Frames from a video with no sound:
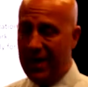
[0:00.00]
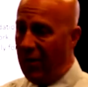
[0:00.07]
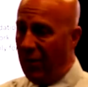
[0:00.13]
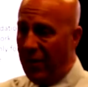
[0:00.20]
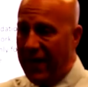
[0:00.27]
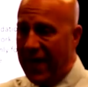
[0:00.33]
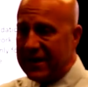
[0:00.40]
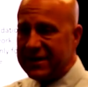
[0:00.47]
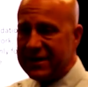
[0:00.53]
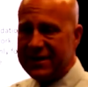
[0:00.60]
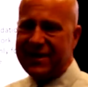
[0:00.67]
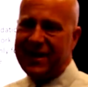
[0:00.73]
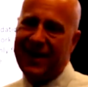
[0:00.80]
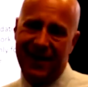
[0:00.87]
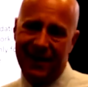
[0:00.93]
Well, that's
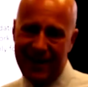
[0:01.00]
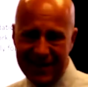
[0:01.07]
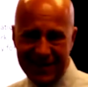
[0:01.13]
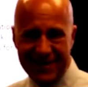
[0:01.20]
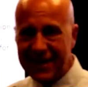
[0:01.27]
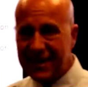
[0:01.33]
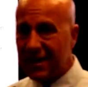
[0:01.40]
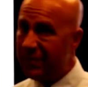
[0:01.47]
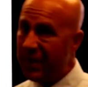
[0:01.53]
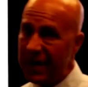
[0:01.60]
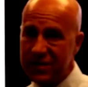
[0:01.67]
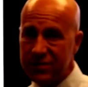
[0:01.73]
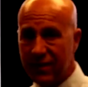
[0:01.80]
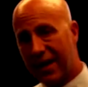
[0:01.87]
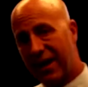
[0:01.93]
not the
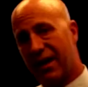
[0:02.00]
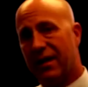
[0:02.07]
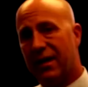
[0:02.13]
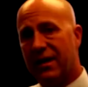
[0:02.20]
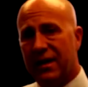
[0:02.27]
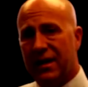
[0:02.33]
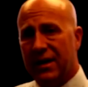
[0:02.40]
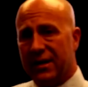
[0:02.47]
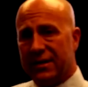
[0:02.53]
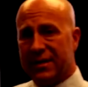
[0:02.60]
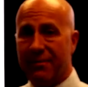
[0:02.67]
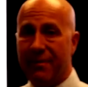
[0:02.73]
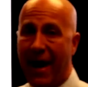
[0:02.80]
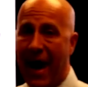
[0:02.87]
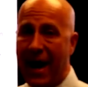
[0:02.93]
best way to
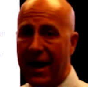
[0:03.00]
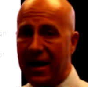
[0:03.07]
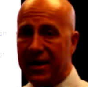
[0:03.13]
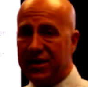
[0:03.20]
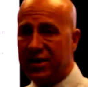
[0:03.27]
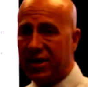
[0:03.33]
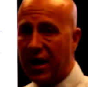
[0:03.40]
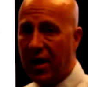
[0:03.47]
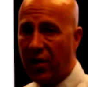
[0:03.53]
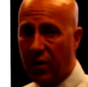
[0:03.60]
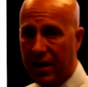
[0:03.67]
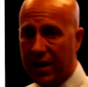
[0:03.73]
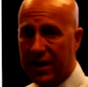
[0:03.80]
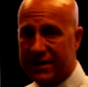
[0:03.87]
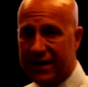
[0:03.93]
manage an
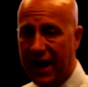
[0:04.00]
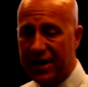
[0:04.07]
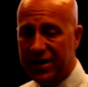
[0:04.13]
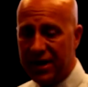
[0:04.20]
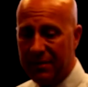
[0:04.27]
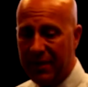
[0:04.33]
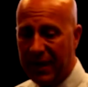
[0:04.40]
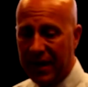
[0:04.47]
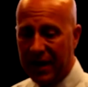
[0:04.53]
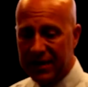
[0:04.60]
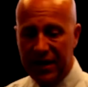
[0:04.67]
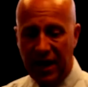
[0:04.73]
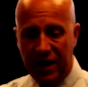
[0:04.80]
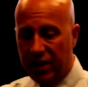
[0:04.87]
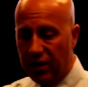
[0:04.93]
organization,
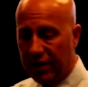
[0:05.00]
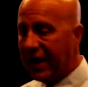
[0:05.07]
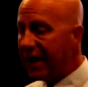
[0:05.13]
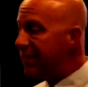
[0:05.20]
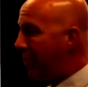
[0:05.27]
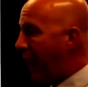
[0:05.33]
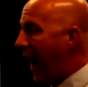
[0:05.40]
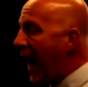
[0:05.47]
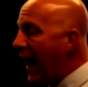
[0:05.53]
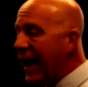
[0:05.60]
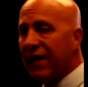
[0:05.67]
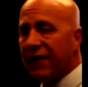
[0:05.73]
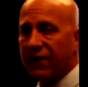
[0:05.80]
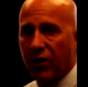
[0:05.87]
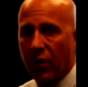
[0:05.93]
because you'll get
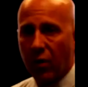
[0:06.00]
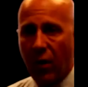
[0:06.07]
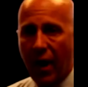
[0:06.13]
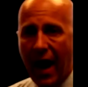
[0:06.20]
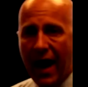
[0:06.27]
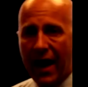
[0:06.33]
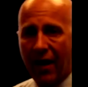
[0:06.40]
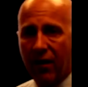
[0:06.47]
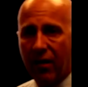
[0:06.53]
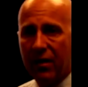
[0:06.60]
buy-in for a while.